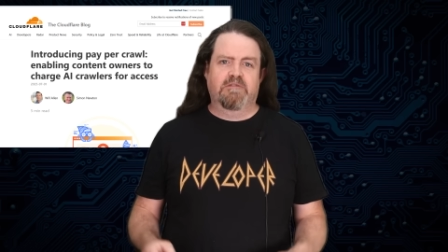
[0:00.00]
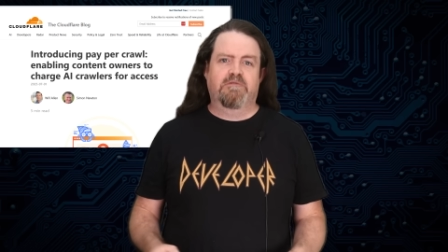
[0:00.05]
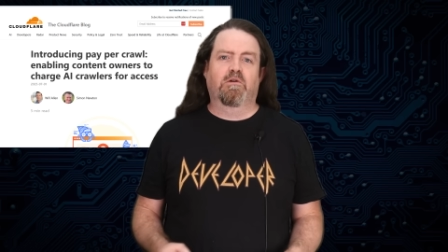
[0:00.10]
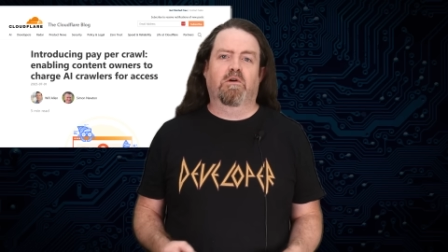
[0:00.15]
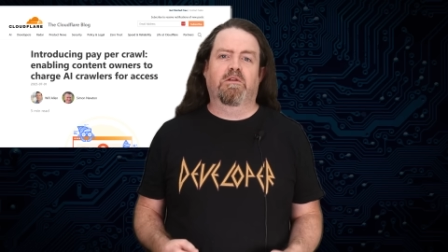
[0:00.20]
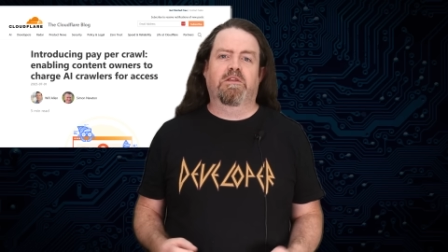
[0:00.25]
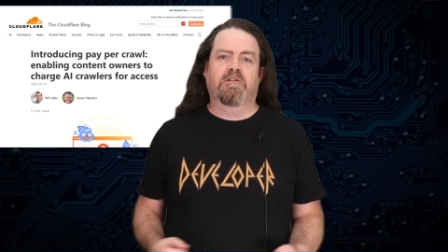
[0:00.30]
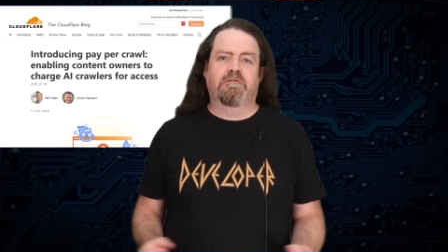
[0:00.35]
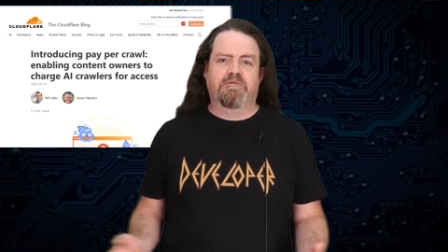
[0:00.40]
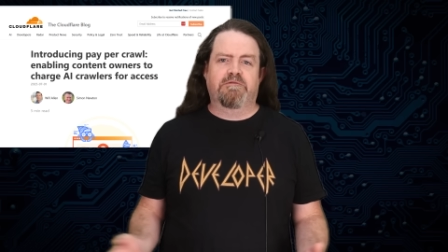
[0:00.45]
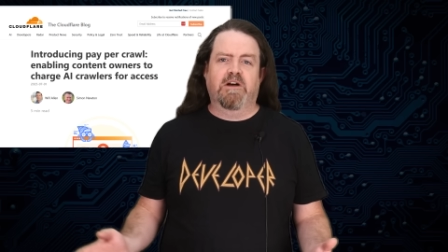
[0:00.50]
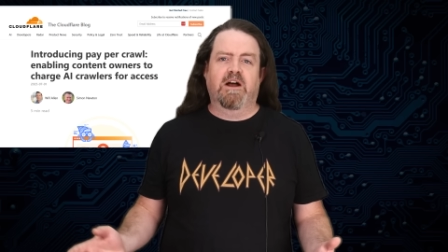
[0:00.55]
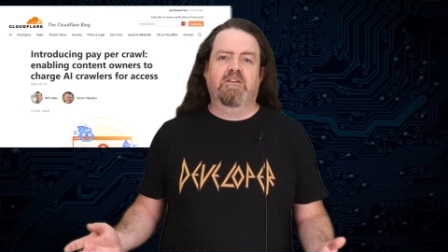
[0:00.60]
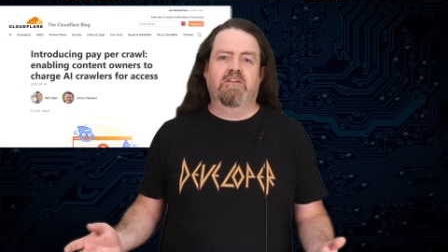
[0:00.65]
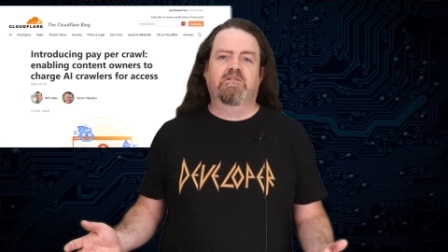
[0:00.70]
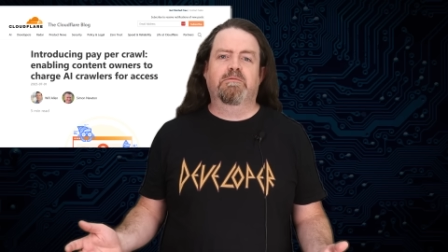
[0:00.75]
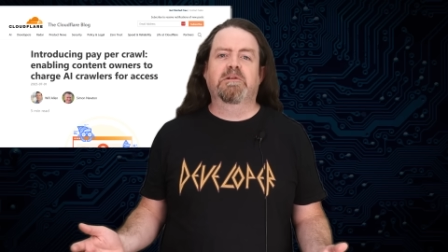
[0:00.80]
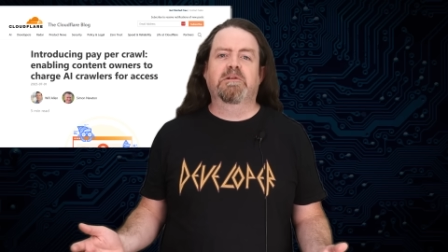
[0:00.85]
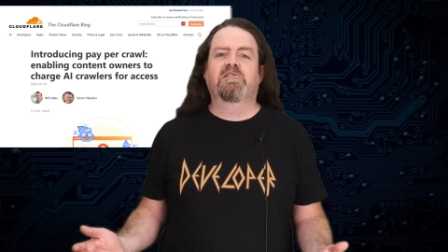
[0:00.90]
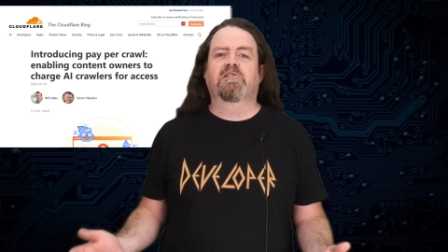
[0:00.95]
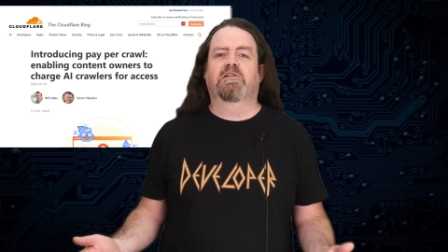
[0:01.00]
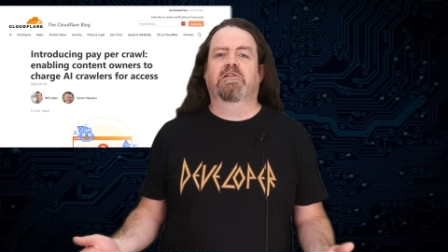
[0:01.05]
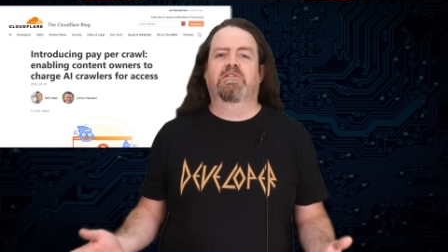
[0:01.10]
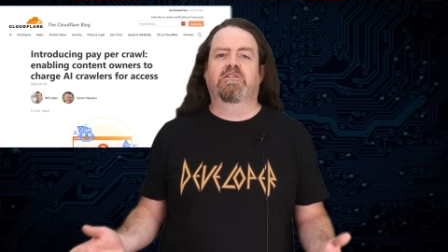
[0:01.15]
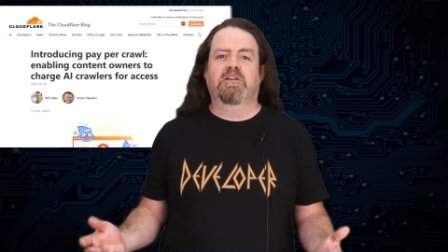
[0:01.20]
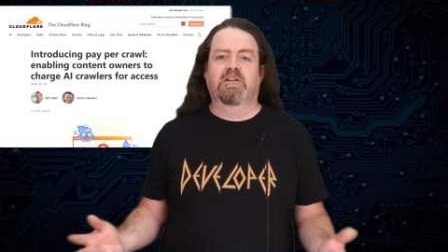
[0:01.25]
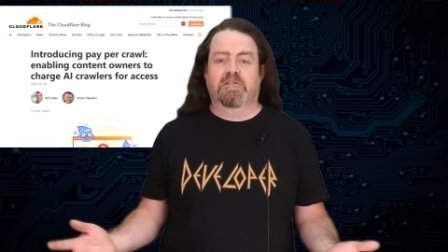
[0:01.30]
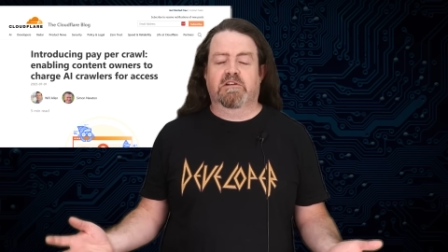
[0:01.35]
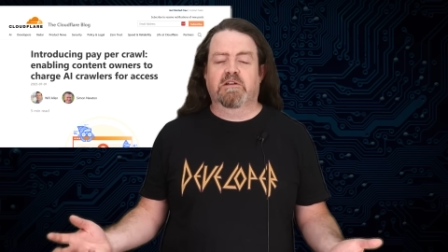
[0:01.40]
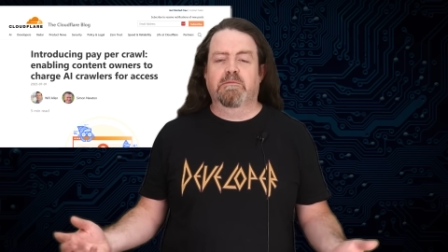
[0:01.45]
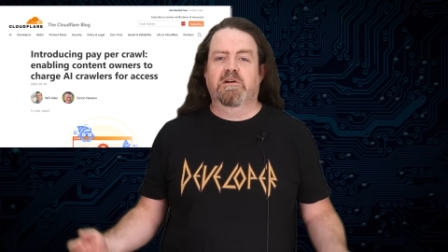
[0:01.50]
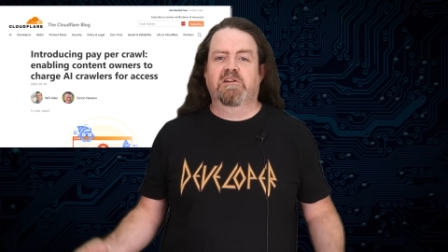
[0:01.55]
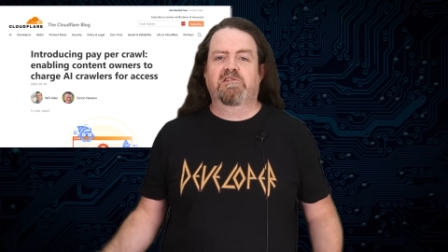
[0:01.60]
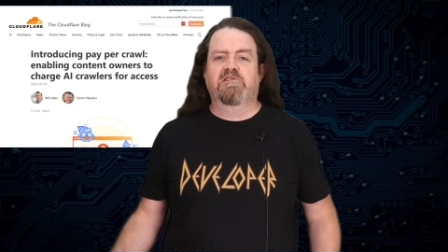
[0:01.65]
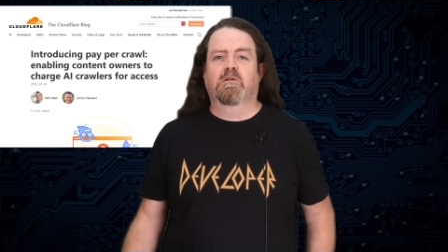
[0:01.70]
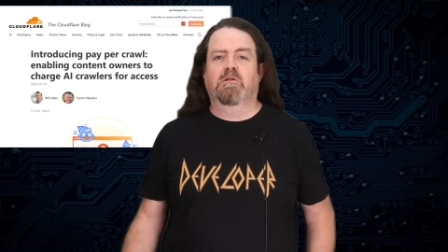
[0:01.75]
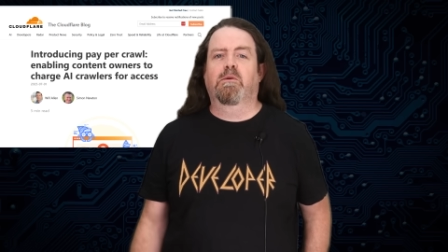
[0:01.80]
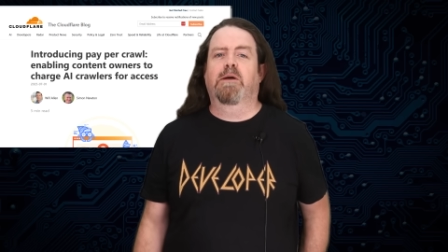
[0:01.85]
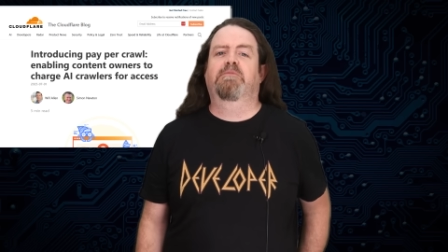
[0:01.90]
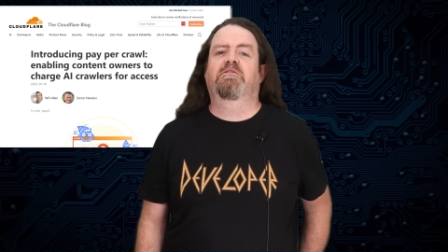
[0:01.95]
For the vast majority of
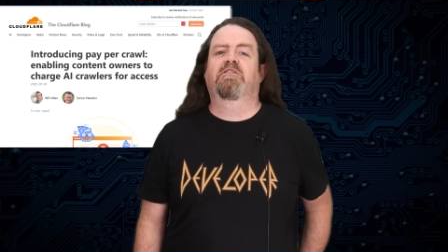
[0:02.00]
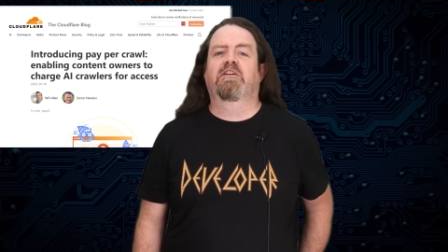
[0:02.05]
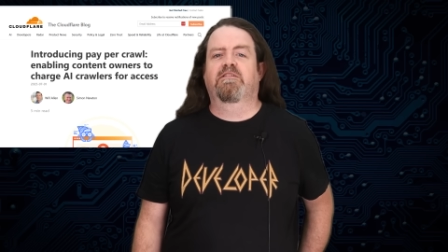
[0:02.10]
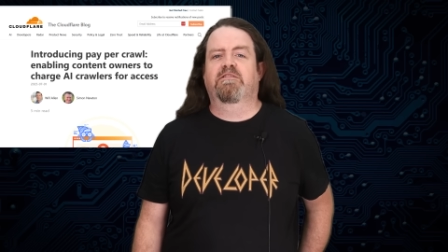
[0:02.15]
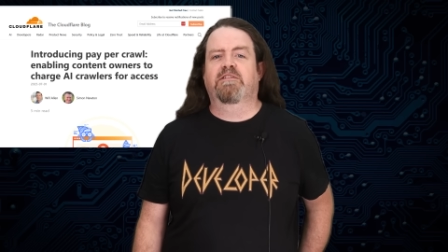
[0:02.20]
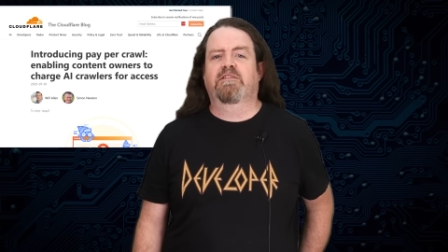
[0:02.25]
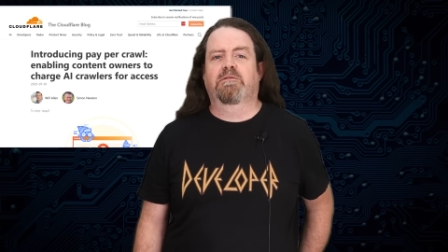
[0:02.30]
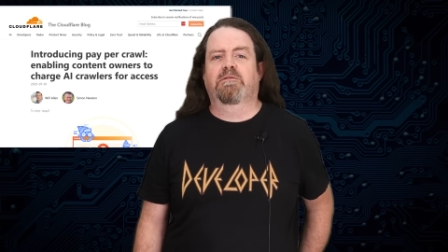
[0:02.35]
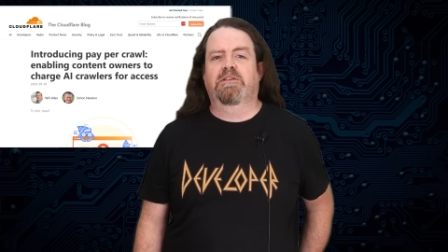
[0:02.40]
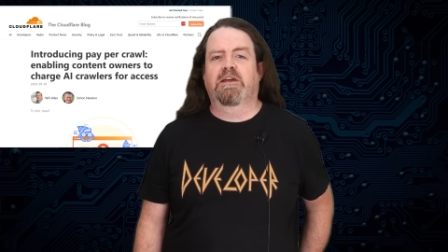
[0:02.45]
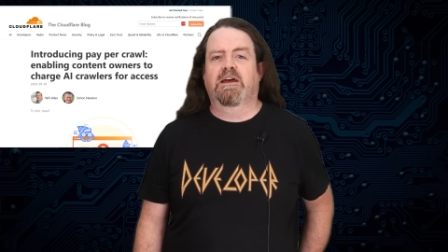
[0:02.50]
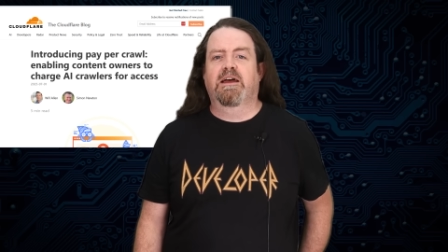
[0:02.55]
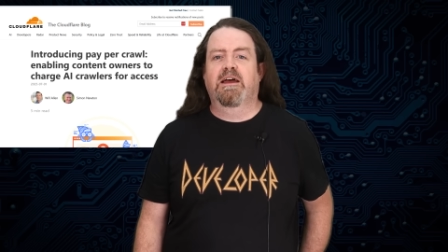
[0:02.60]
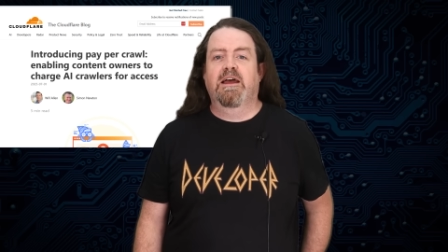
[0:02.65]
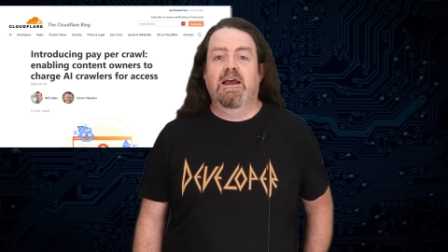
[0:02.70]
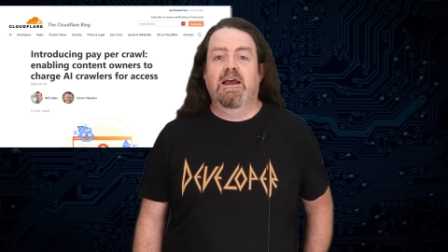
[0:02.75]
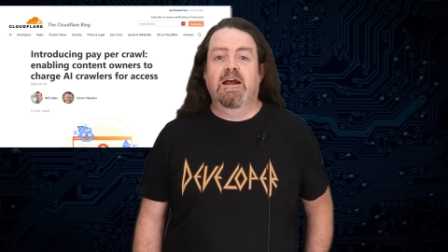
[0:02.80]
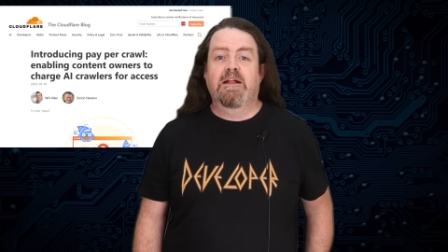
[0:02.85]
commercial websites out there,